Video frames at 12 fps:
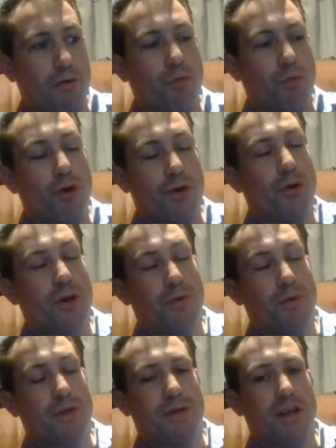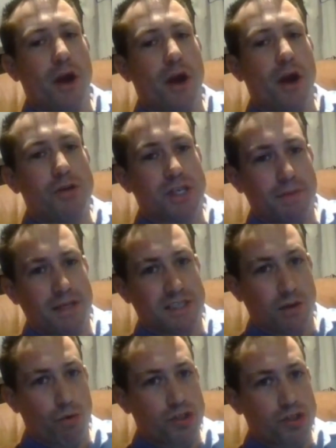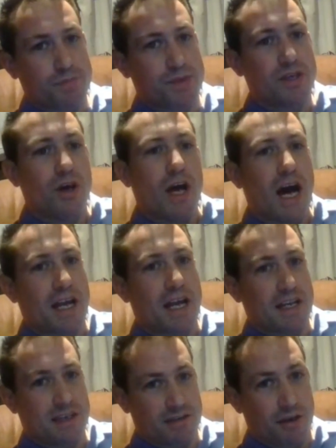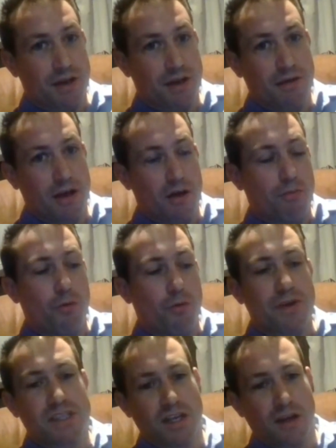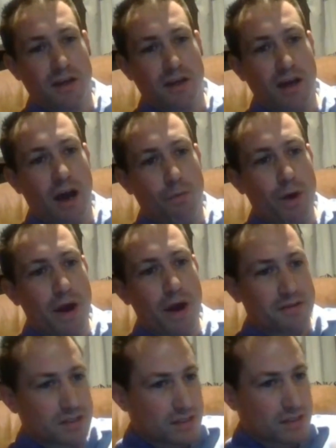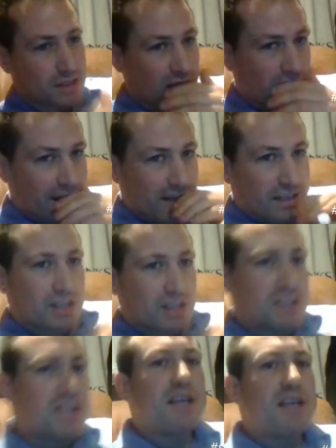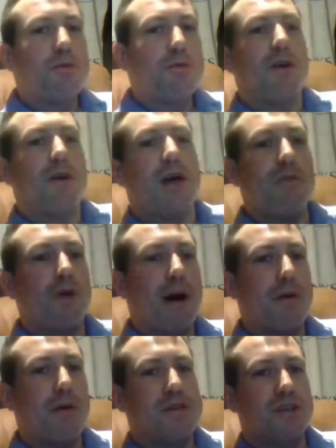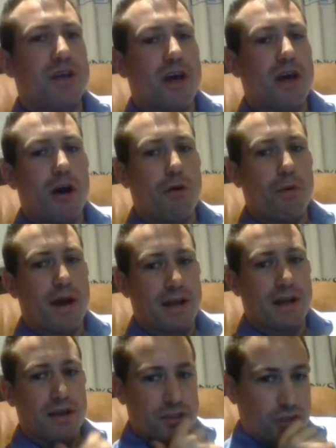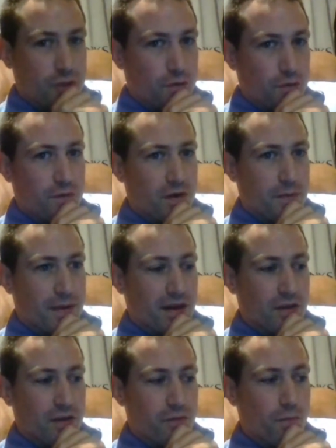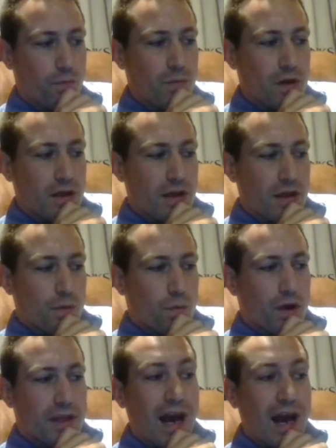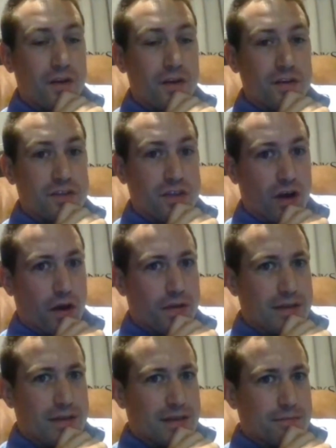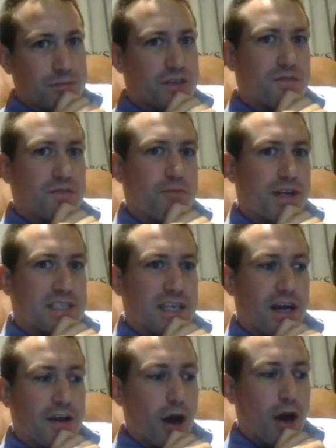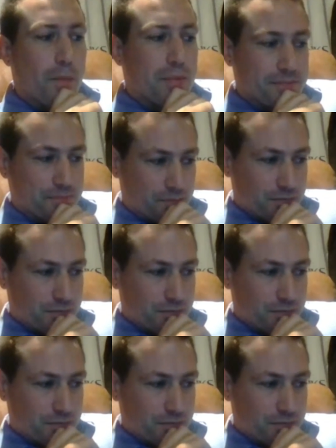in the coaching capacity at Wasps, and more recently at Wales. So to think that Rob Howley's going to go away too fundamentally from what Gatland has done doesn't really stack up.